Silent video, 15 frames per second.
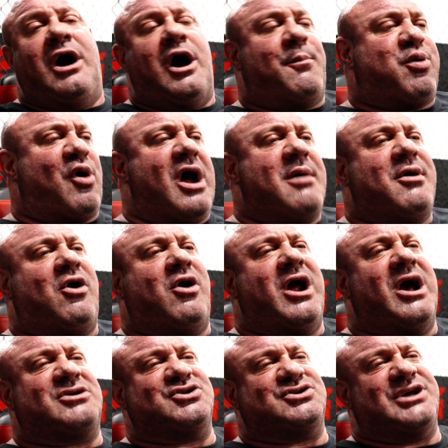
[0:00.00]
A primary
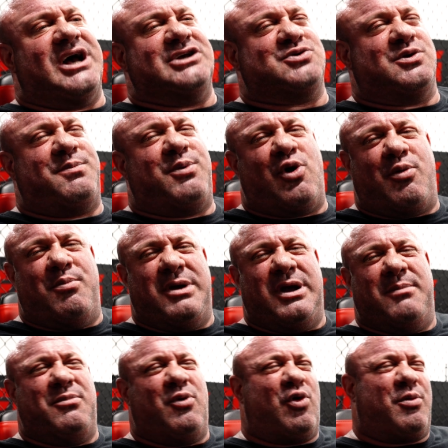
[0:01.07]
exercise would more
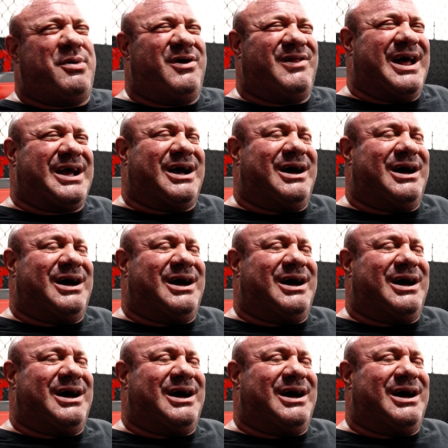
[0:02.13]
be like